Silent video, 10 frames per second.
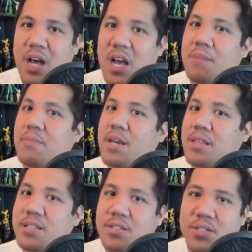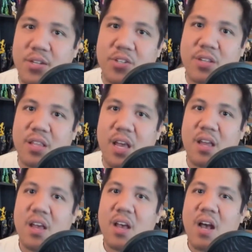I had made the decision
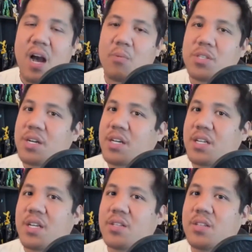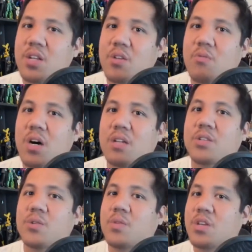that I was not going to continue on
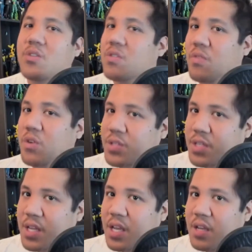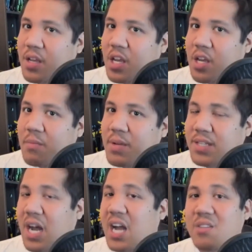to a university
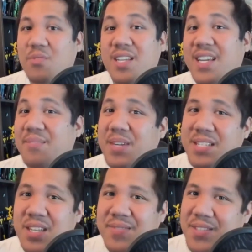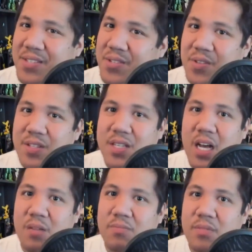because I didn't want to get myself in student
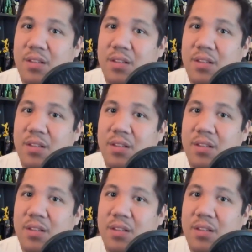debt.